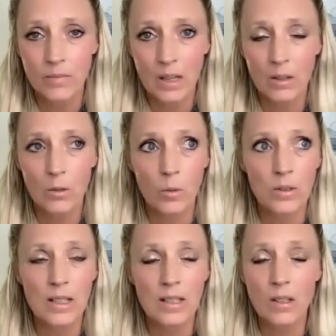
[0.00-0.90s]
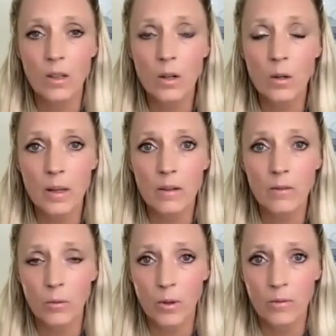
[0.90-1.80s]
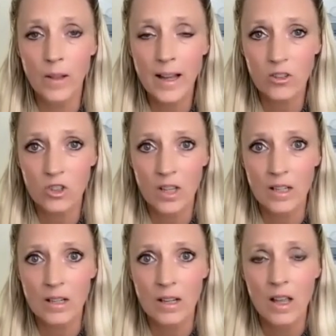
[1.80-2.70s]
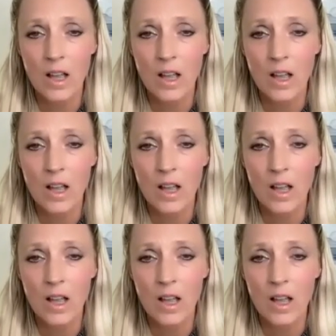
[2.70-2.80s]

In other words, it's a little bit of a reflection